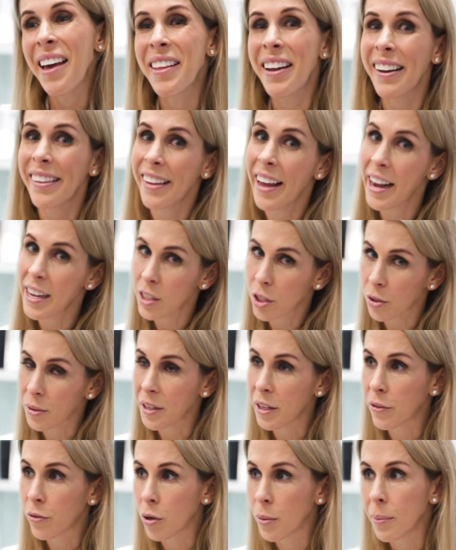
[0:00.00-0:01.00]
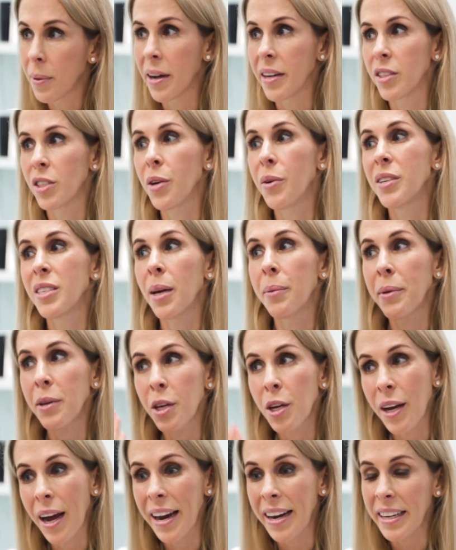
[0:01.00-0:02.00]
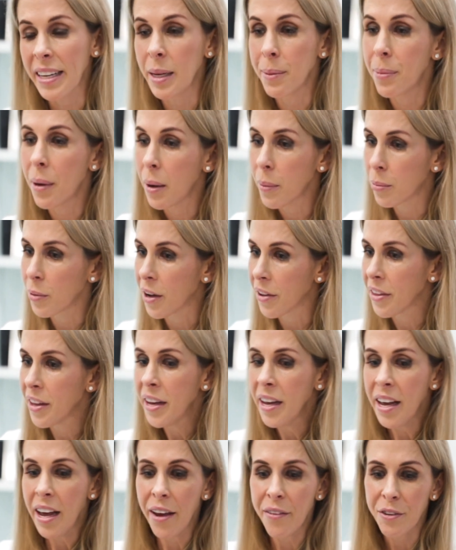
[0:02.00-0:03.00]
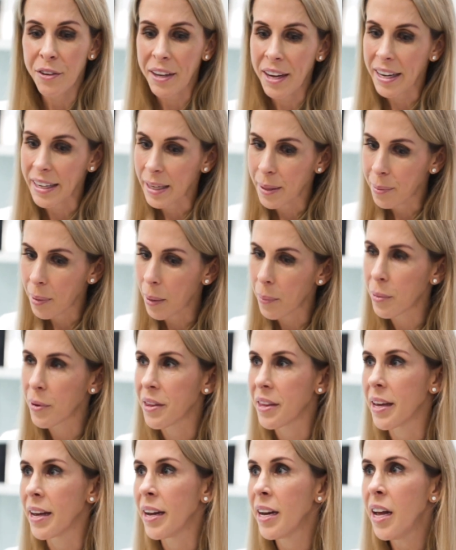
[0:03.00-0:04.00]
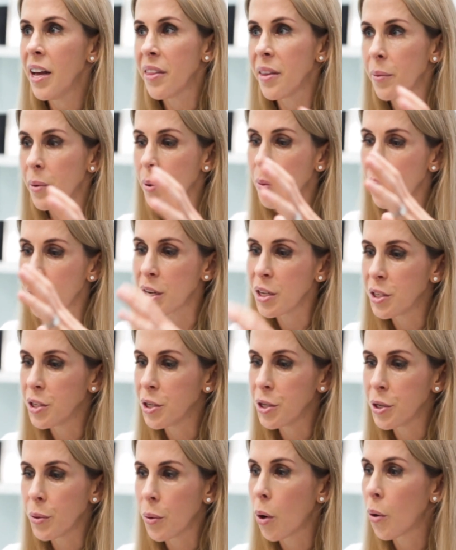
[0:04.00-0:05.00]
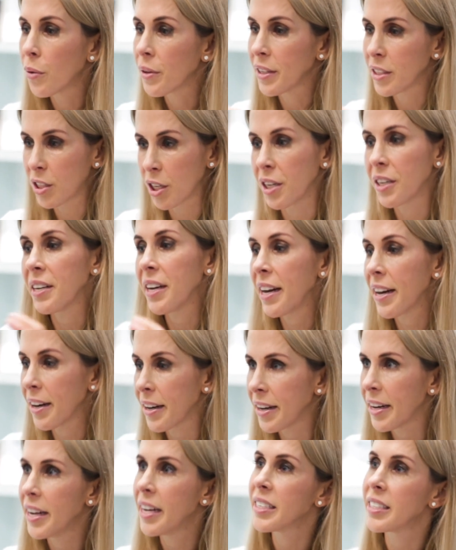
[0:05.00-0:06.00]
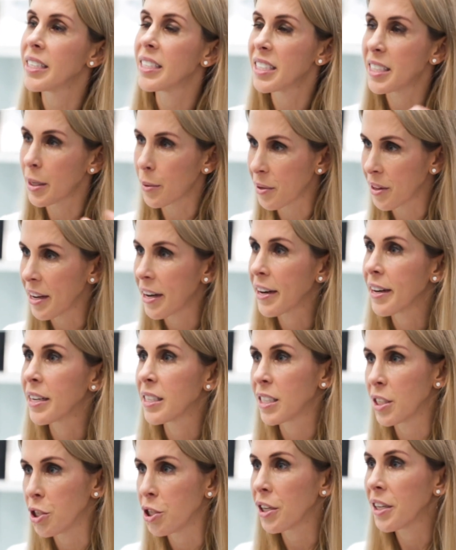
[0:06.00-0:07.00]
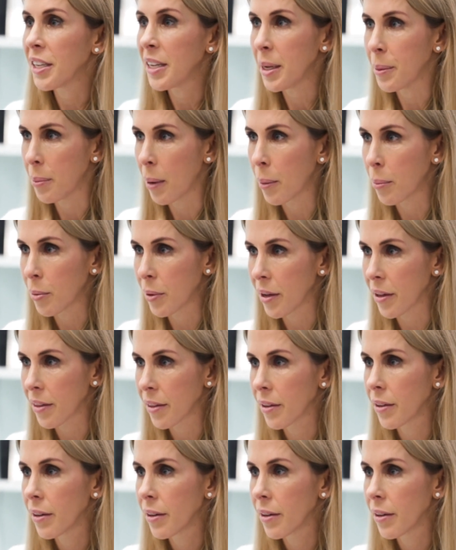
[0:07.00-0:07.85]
And then it lasts 3 to 4 months. So it's something you got to keep up with. If you can't keep up with it, then we want to do only certain areas and stick with the areas that you can keep up with.